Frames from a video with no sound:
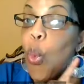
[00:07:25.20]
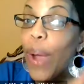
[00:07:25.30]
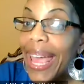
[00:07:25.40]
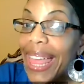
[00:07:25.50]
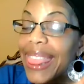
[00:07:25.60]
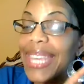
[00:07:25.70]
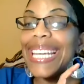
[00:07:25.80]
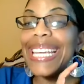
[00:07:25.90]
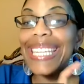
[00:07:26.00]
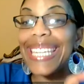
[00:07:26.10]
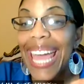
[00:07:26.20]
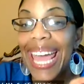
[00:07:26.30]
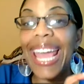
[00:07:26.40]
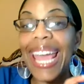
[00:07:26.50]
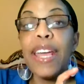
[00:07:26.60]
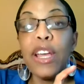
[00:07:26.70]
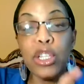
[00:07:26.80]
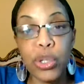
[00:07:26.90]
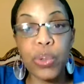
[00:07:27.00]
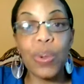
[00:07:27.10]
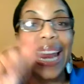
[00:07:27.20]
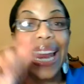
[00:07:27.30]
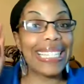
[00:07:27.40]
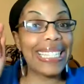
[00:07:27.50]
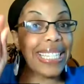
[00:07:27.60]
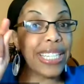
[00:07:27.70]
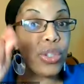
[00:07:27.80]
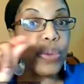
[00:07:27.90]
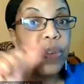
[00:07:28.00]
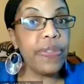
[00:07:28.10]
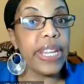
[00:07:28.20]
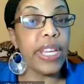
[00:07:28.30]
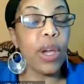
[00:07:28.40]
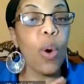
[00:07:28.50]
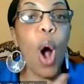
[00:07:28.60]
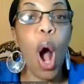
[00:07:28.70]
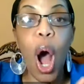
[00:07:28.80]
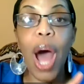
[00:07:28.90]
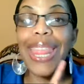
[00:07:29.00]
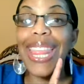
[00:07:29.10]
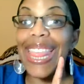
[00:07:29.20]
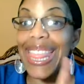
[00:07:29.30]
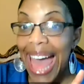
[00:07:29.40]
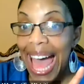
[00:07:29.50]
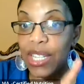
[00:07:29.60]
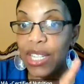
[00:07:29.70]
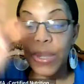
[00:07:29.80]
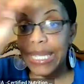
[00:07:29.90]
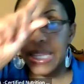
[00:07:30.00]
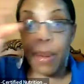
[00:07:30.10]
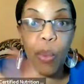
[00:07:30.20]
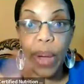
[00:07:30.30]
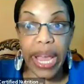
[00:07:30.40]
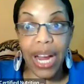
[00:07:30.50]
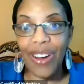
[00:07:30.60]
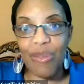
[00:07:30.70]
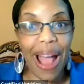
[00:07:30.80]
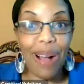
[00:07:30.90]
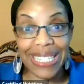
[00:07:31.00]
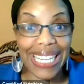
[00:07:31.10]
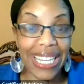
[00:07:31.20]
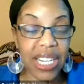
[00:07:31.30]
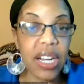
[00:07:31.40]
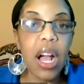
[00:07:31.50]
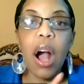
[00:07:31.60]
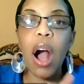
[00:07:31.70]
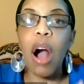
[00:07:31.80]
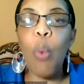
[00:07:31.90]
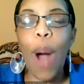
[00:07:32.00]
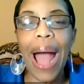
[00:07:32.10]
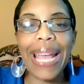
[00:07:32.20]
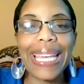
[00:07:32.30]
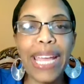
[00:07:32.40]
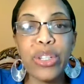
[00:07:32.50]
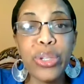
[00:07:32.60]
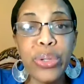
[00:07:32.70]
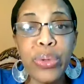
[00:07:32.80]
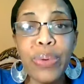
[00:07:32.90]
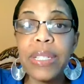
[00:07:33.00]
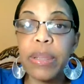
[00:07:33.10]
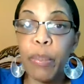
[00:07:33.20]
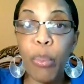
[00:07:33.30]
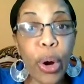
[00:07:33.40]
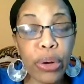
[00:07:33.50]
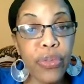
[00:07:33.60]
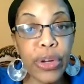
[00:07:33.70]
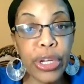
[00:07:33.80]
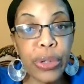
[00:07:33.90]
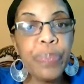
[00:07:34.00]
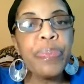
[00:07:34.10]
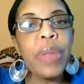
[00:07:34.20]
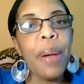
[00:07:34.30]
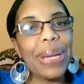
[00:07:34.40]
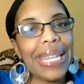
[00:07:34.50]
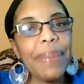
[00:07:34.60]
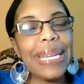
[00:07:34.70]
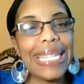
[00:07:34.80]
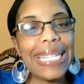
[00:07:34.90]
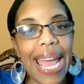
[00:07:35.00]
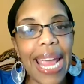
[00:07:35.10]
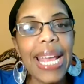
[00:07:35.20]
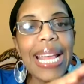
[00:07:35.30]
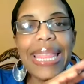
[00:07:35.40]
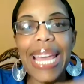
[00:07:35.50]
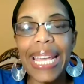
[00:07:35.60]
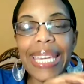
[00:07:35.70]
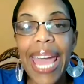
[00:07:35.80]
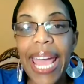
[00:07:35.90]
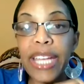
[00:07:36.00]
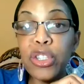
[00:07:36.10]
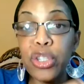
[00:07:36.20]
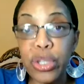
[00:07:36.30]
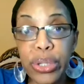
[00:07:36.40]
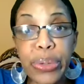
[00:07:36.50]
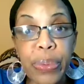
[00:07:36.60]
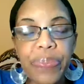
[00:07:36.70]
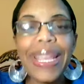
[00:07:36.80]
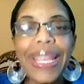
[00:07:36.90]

with K2. And I did do a video on that. So it's somewhere around here of why K2 is important for you. But let me say, that K2